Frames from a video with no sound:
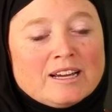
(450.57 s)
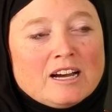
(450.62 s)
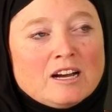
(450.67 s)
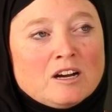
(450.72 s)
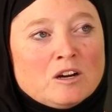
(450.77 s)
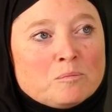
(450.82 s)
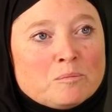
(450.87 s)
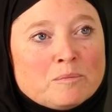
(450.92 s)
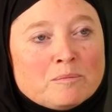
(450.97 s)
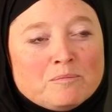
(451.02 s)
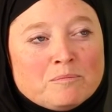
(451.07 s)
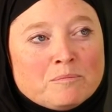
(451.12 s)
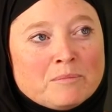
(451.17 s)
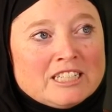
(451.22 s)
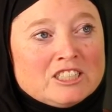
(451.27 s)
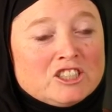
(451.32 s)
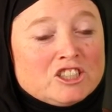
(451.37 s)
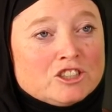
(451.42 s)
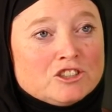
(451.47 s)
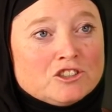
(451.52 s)
Um,
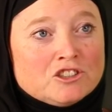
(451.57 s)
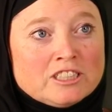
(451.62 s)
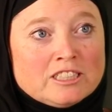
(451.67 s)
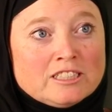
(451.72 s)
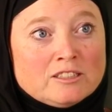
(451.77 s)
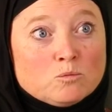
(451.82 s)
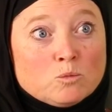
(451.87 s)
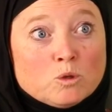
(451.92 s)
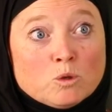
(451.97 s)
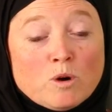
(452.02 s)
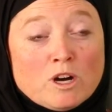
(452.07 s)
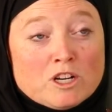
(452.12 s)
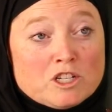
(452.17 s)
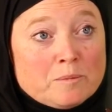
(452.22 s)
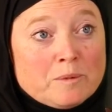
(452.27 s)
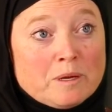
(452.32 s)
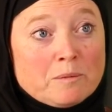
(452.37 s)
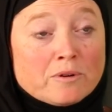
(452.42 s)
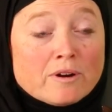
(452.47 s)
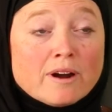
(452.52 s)
my children will
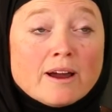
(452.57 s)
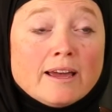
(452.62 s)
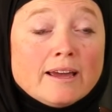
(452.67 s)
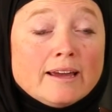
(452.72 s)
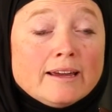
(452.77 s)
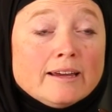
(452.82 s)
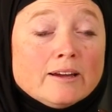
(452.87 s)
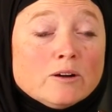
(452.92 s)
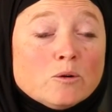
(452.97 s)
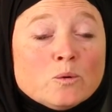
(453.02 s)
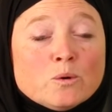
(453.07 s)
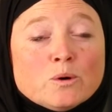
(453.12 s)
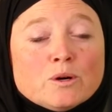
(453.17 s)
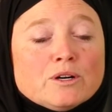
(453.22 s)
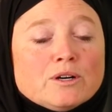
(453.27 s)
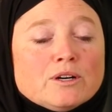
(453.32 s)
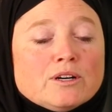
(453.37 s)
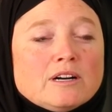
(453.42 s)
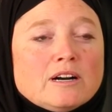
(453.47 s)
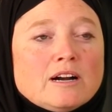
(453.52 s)
watch me pray,
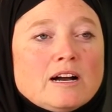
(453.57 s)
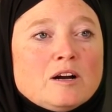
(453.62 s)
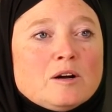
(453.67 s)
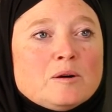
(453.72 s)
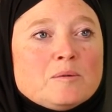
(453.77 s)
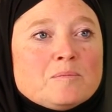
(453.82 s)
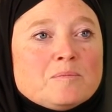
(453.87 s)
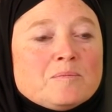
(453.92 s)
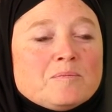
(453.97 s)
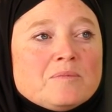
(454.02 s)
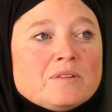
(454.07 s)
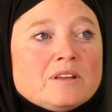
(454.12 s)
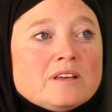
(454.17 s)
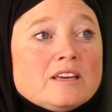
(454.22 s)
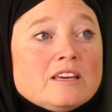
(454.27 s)
or um,